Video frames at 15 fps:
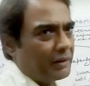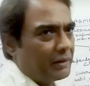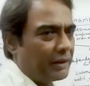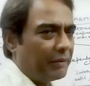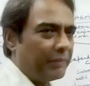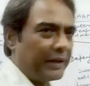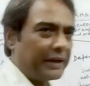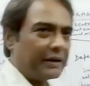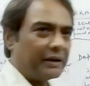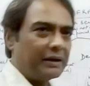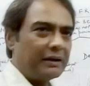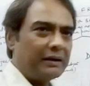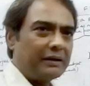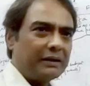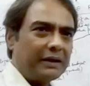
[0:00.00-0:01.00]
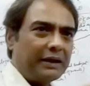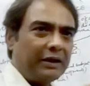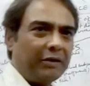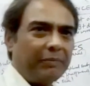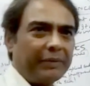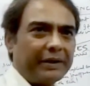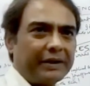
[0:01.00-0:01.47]
They make an
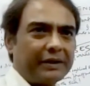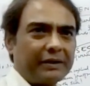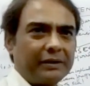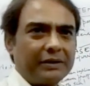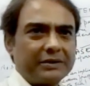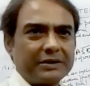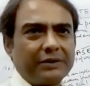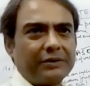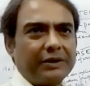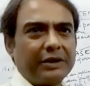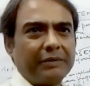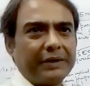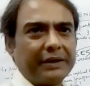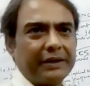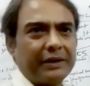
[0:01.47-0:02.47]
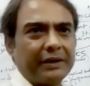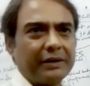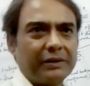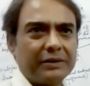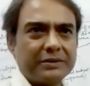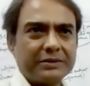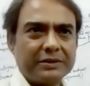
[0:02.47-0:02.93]
independent clause into a dependent
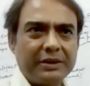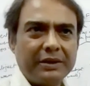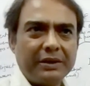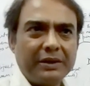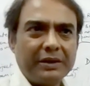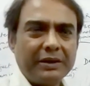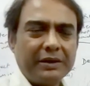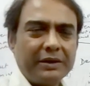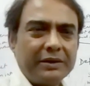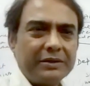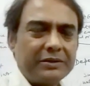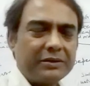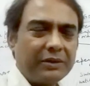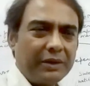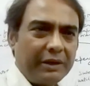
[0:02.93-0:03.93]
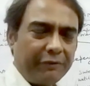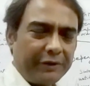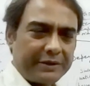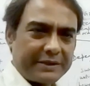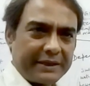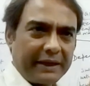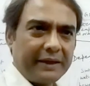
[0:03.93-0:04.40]
clause. So if a
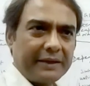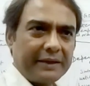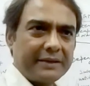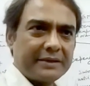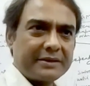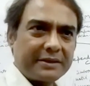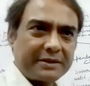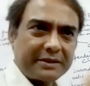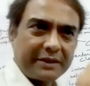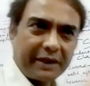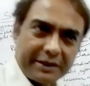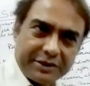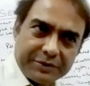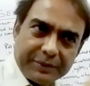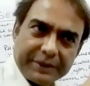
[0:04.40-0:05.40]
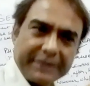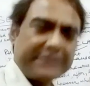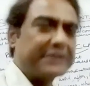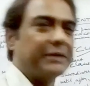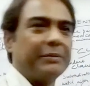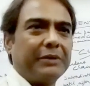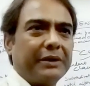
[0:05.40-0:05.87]
sentence starts with a
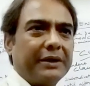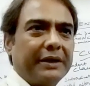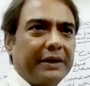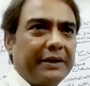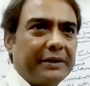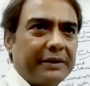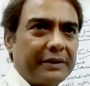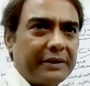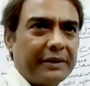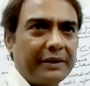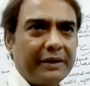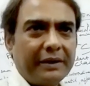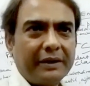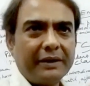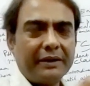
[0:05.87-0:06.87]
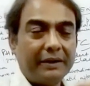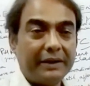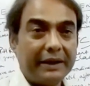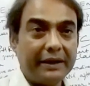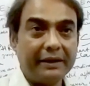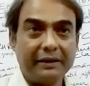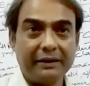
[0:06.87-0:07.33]
subordinator,
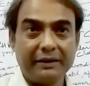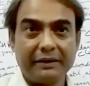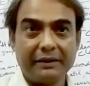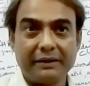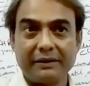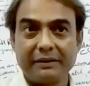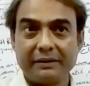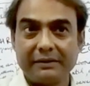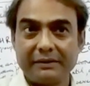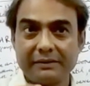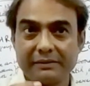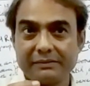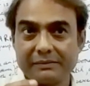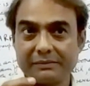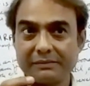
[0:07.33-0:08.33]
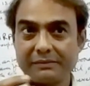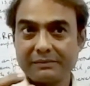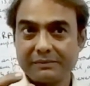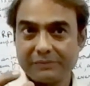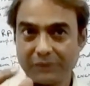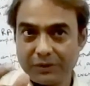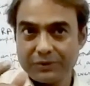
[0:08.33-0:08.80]
then
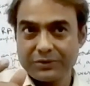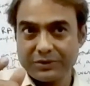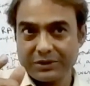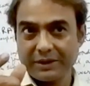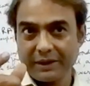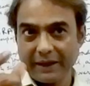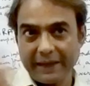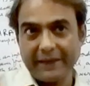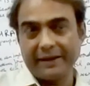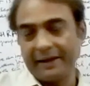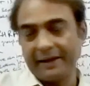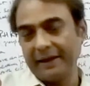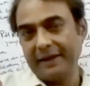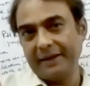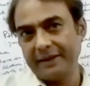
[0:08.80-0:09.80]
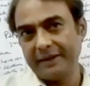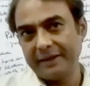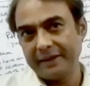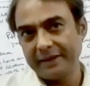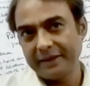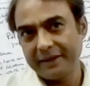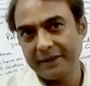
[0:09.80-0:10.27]
most likely
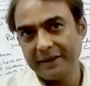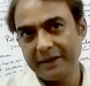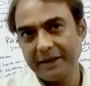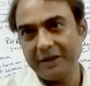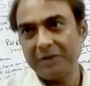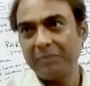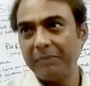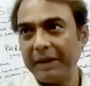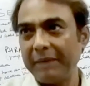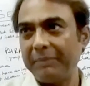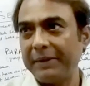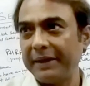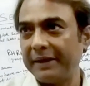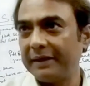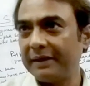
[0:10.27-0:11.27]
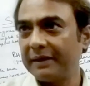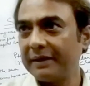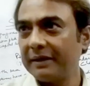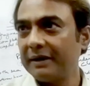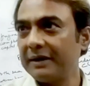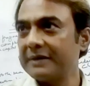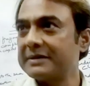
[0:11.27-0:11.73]
it may be
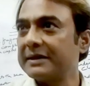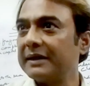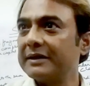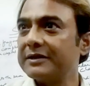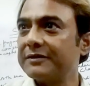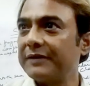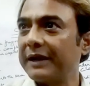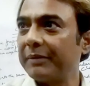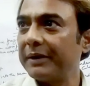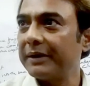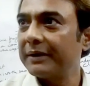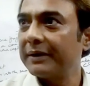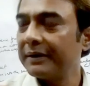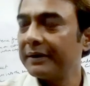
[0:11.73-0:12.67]
a sentence fragment.